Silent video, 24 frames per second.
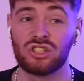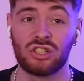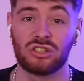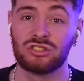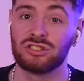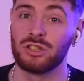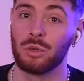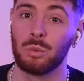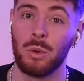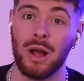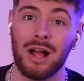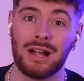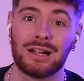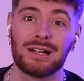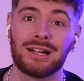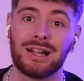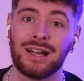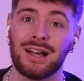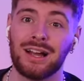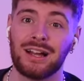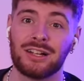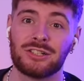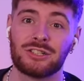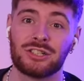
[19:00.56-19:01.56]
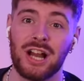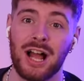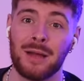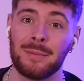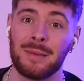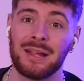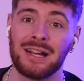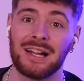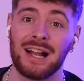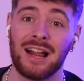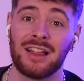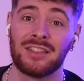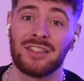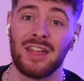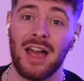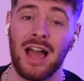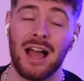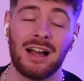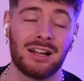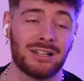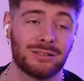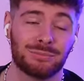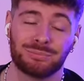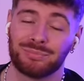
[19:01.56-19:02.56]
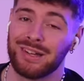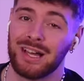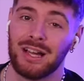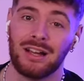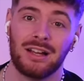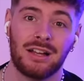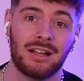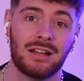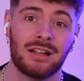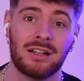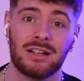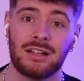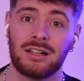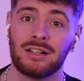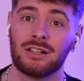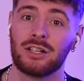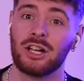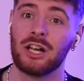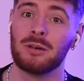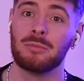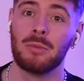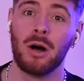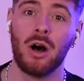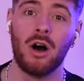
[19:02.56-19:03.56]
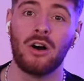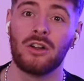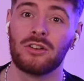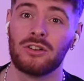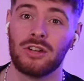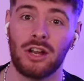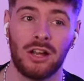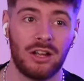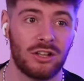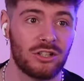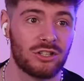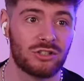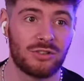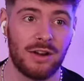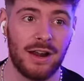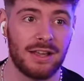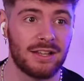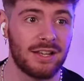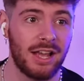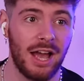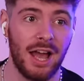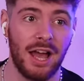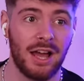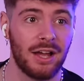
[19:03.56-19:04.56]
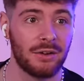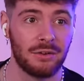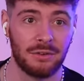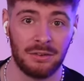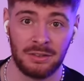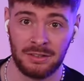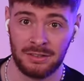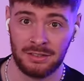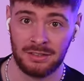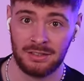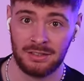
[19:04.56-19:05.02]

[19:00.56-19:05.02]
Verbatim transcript: just a wanker. Do you know what I mean? I think, come on, Draco,